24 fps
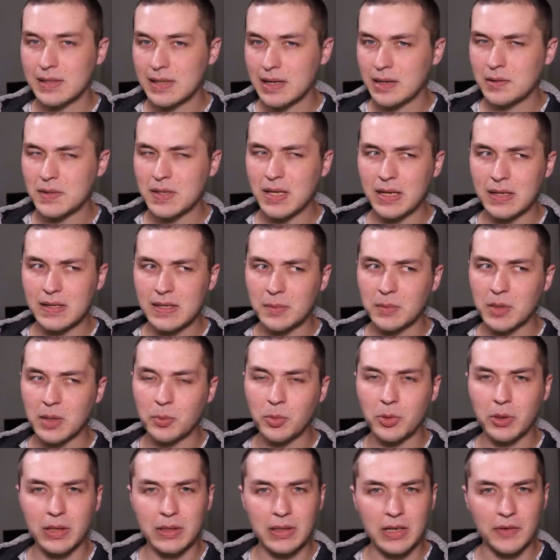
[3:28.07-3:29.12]
It sounds like something
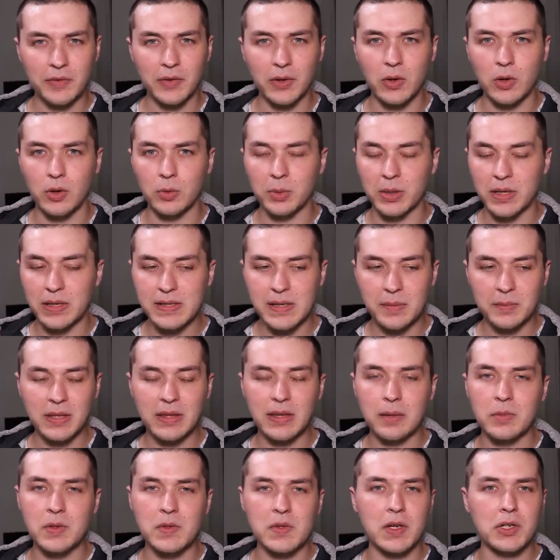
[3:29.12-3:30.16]
pretty difficult, but it's something
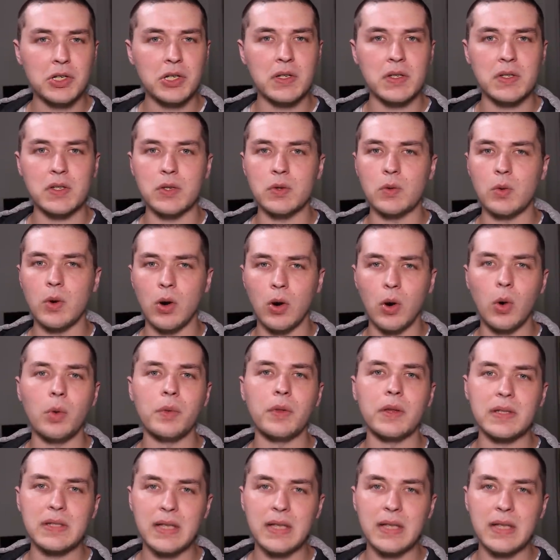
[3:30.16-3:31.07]
that musicians do all the